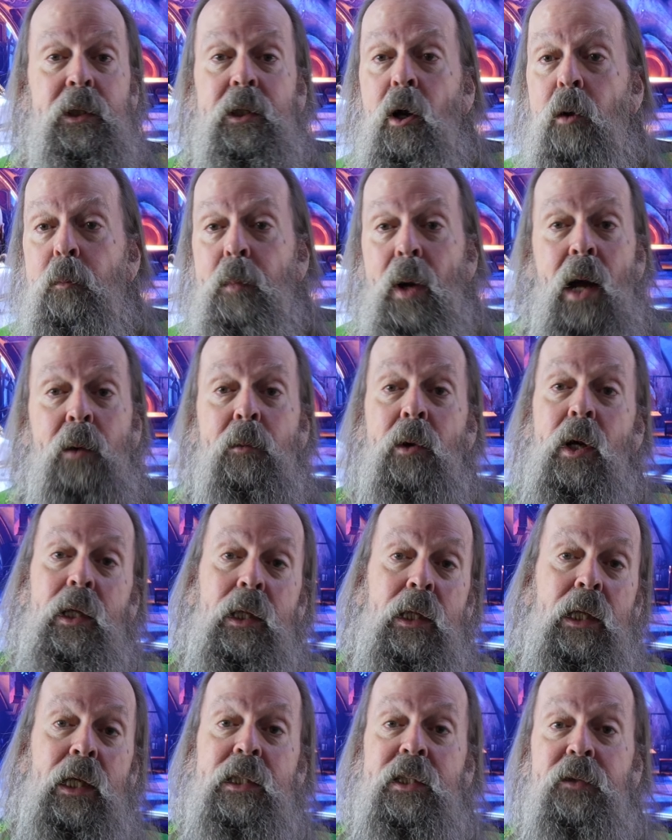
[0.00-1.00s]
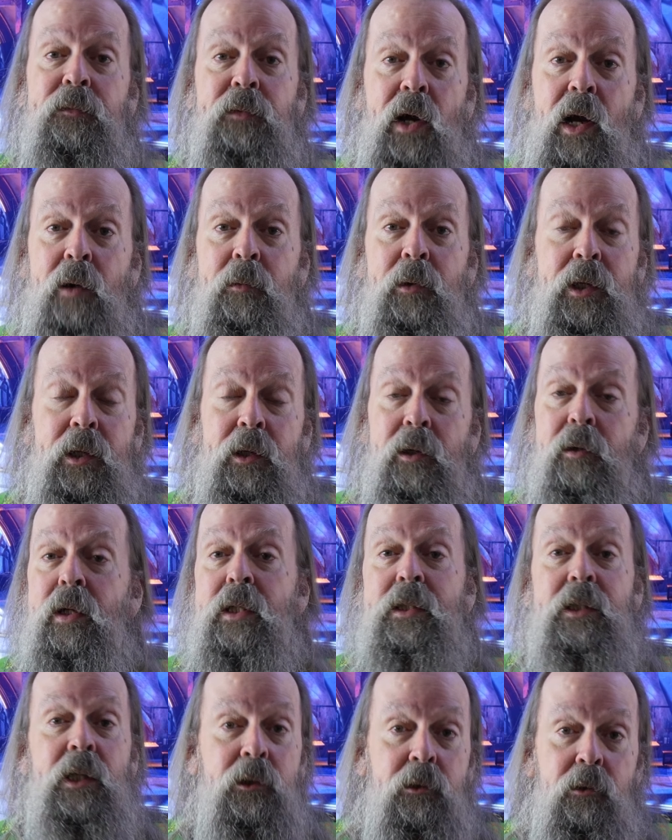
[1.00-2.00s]
go buy one of these if I were you.
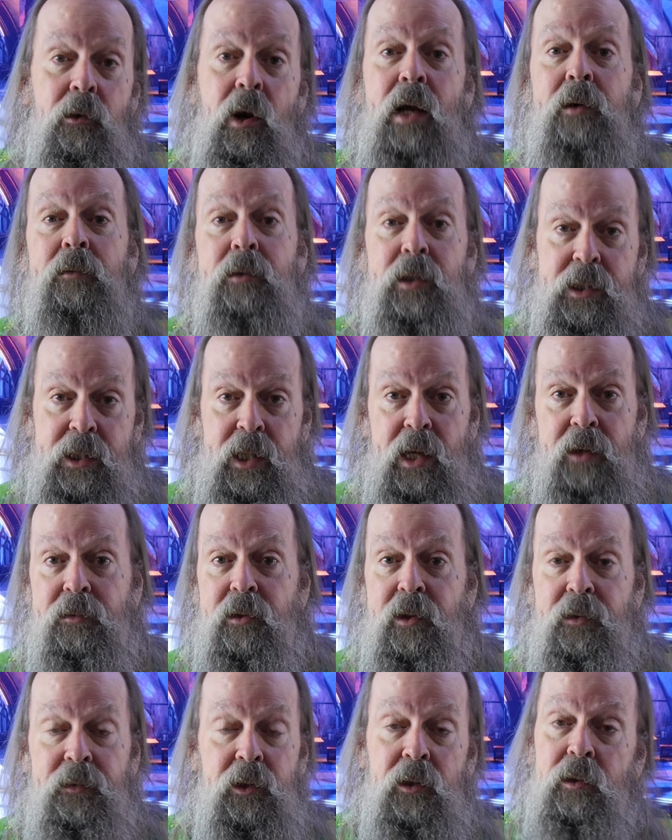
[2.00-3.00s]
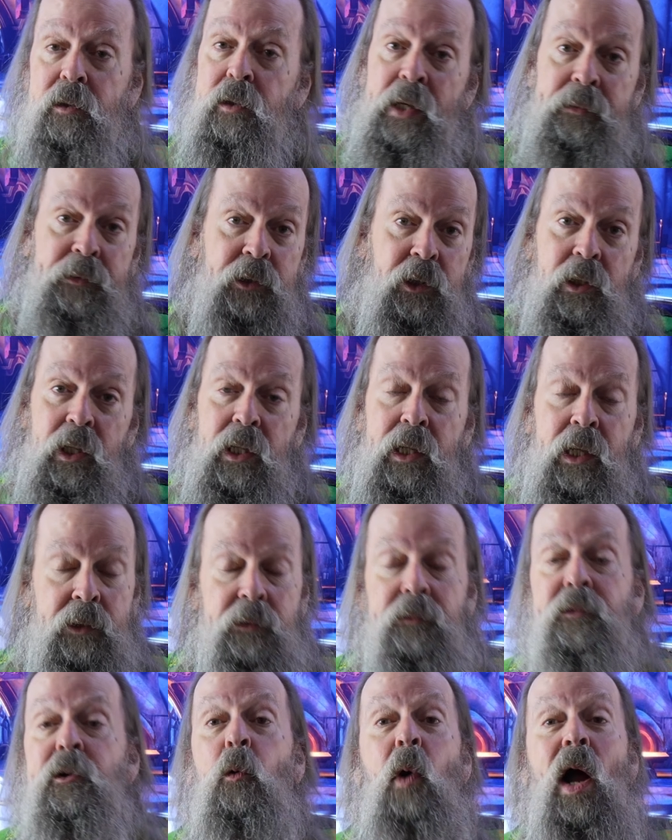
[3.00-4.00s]
It's a great receiver. If you're
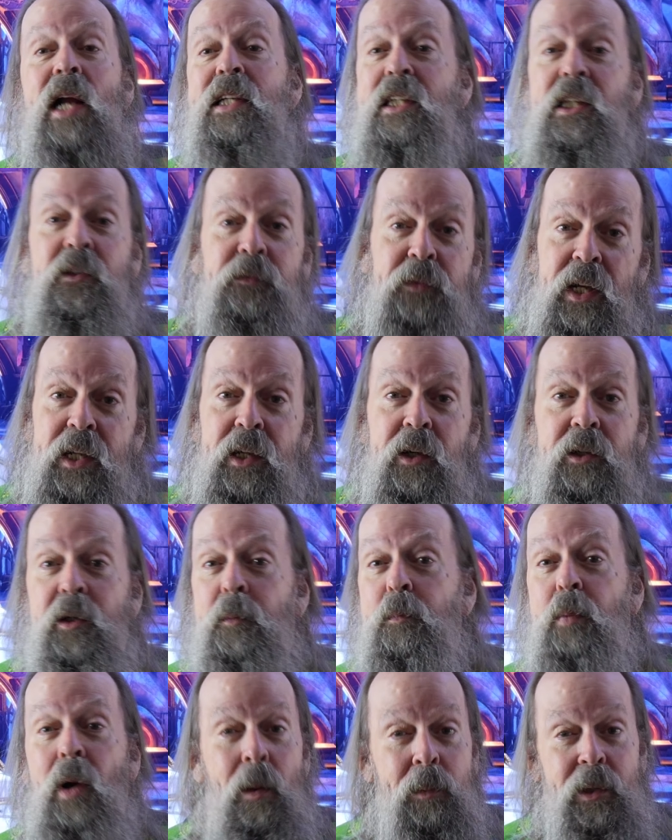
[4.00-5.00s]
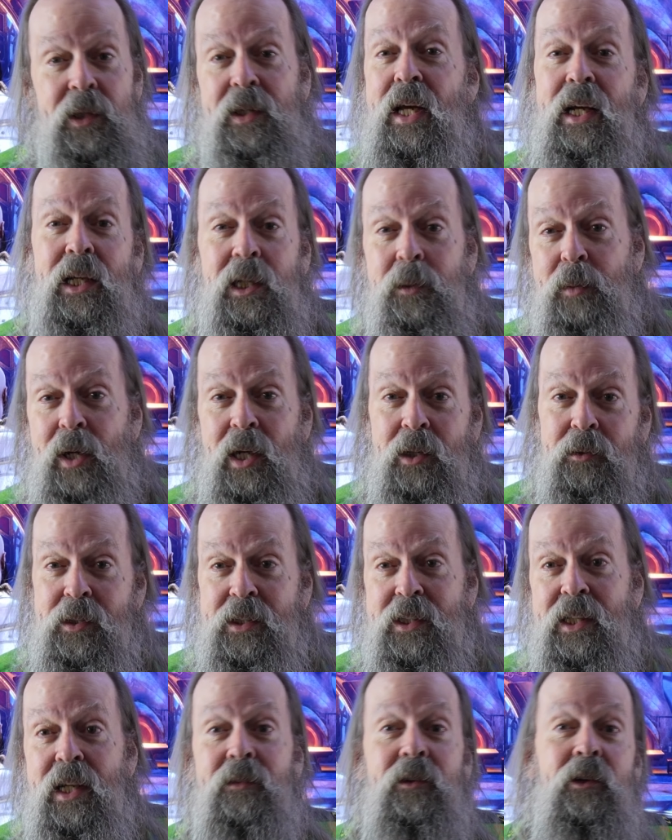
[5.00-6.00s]
watching this video, you're probably thinking about a
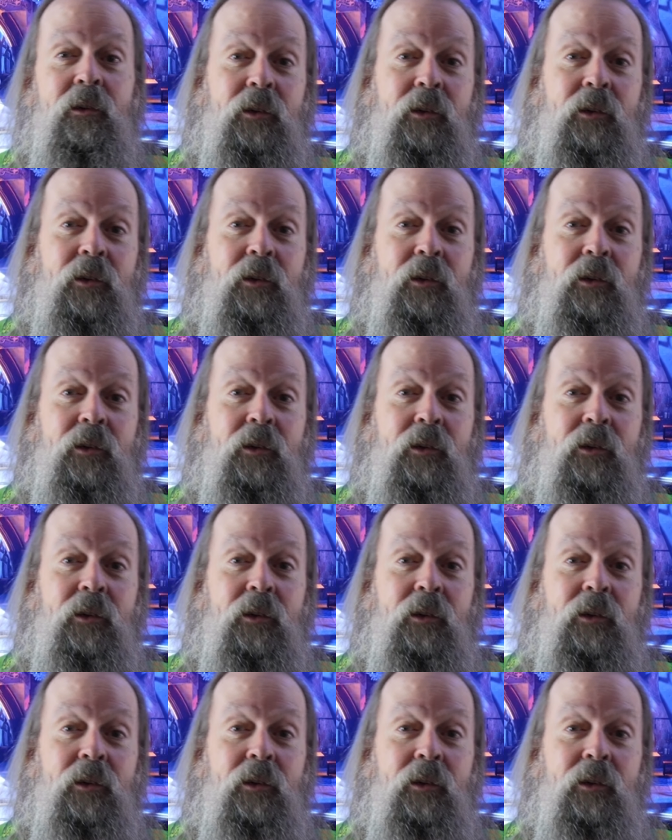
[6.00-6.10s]
receiver.